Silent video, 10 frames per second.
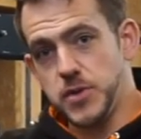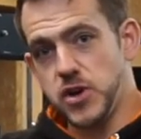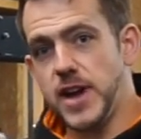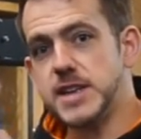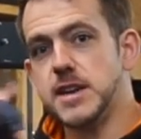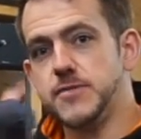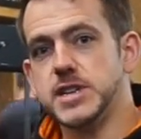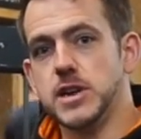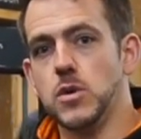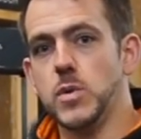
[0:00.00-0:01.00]
progress
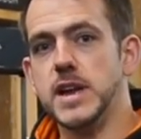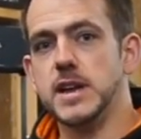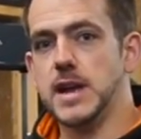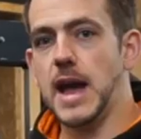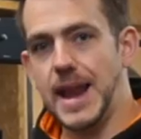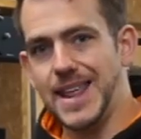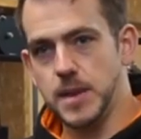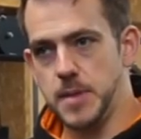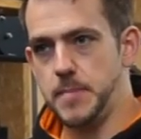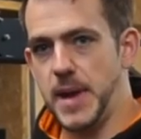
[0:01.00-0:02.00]
every single week and get a
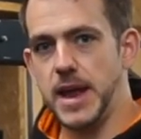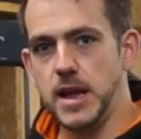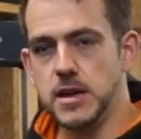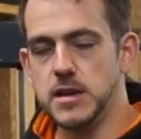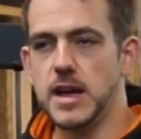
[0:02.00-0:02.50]
little bit better.